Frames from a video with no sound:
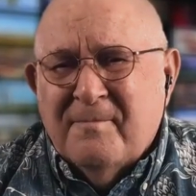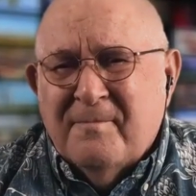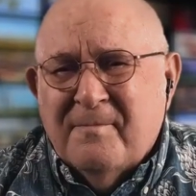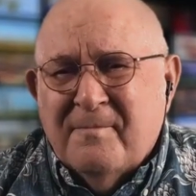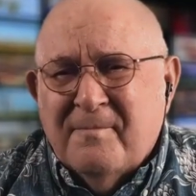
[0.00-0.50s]

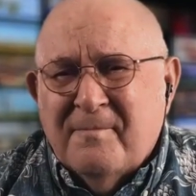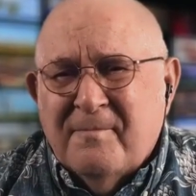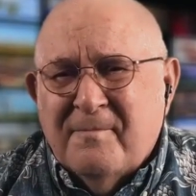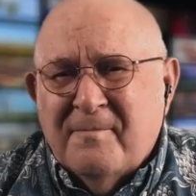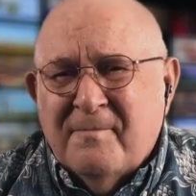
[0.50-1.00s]

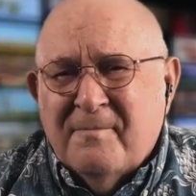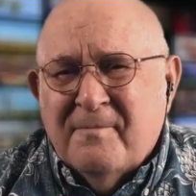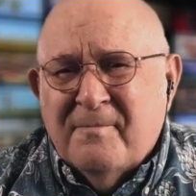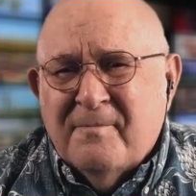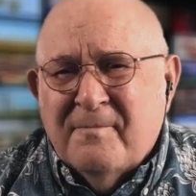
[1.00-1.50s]

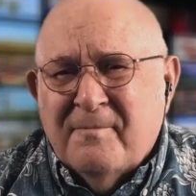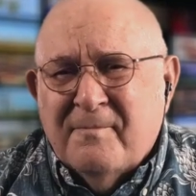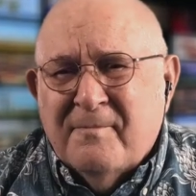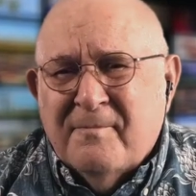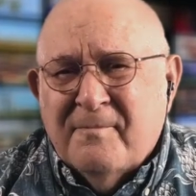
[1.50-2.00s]

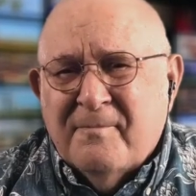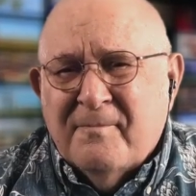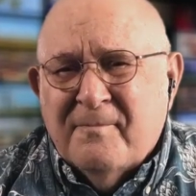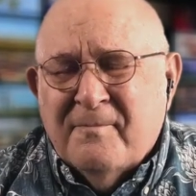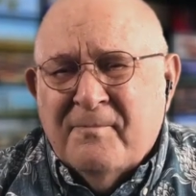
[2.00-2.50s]

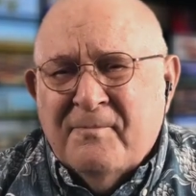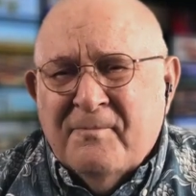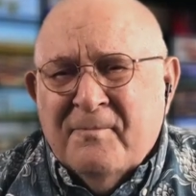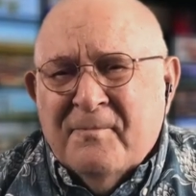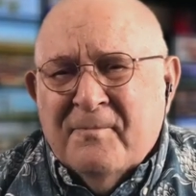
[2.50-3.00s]

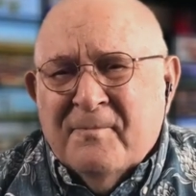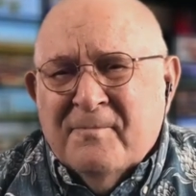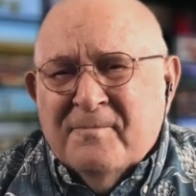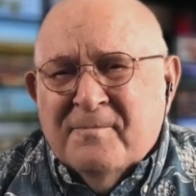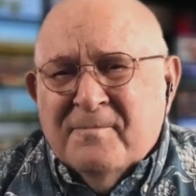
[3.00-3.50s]

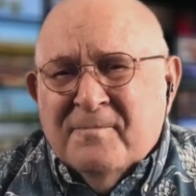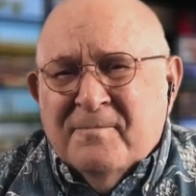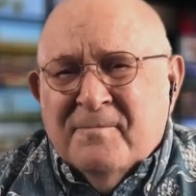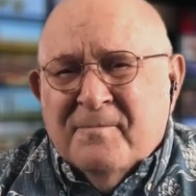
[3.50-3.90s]
(not speaking)